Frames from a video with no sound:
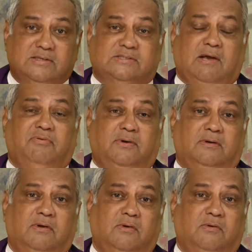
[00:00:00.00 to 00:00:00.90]

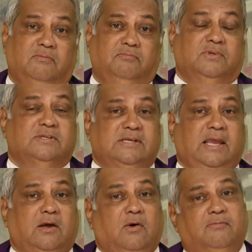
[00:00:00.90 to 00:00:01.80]
suffer for the
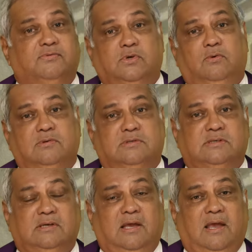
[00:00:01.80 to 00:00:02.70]
sake of
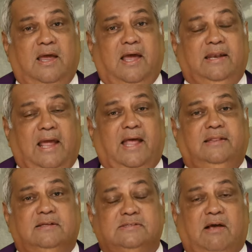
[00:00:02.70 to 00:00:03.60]
souls, and
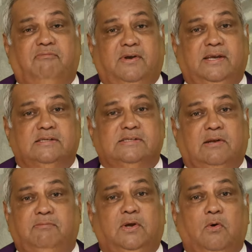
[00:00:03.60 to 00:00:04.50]
add the sufferings
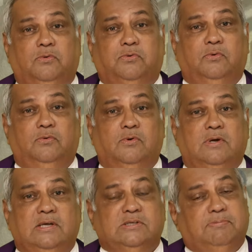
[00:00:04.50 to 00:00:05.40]
that we go through,
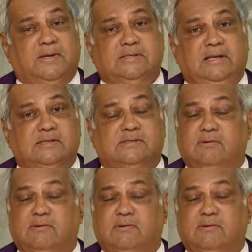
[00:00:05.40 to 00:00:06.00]
especially as